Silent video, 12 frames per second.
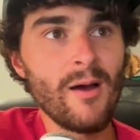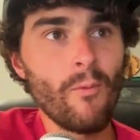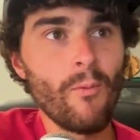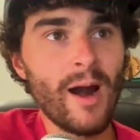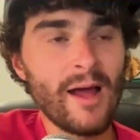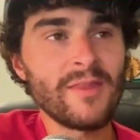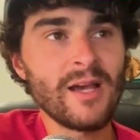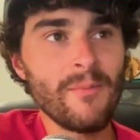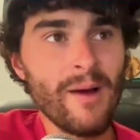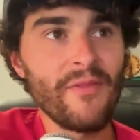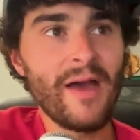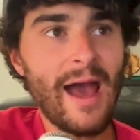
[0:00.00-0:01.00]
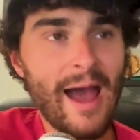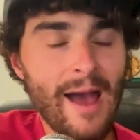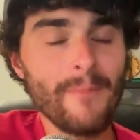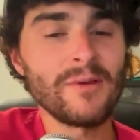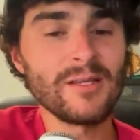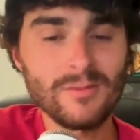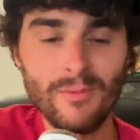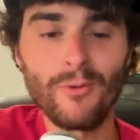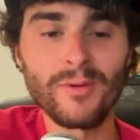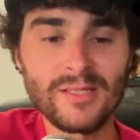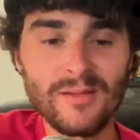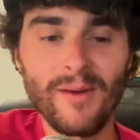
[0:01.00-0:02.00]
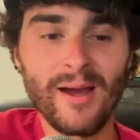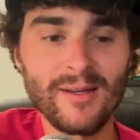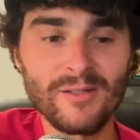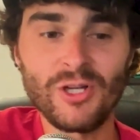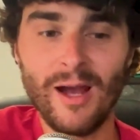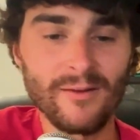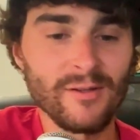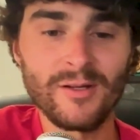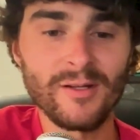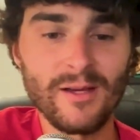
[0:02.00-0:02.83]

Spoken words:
when I think about the happiest moments of my childhood,